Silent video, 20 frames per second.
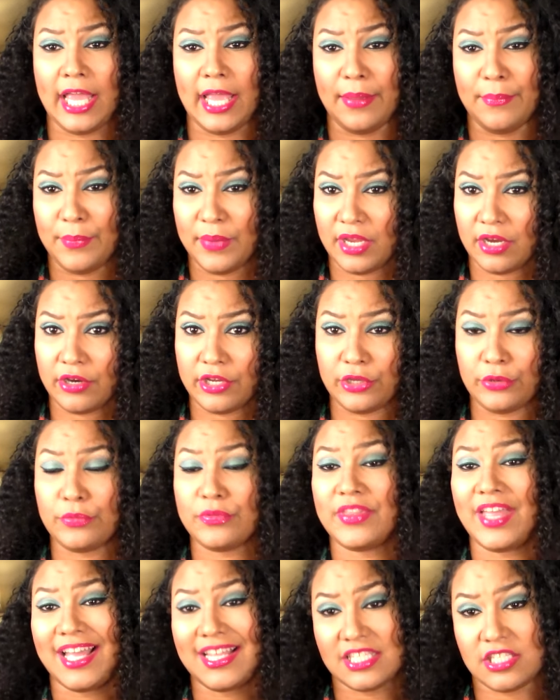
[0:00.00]
and marry
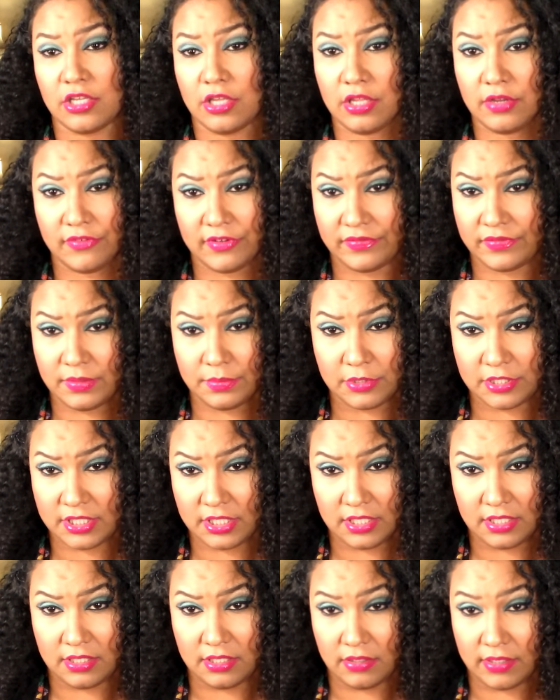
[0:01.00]
you that's other
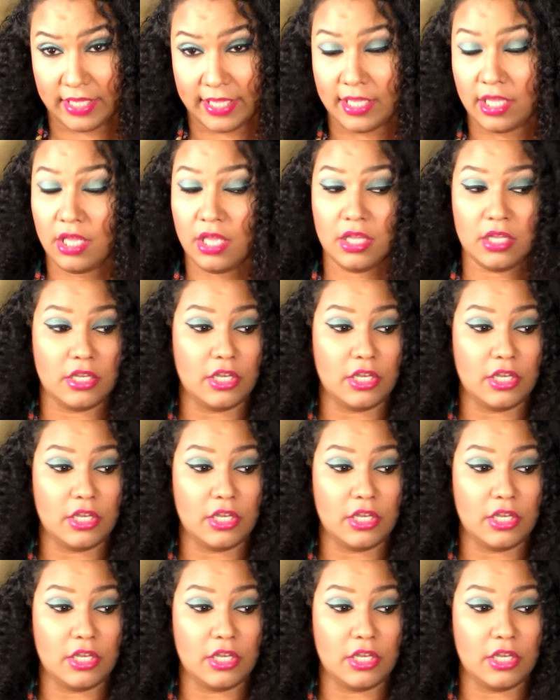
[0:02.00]
50% okay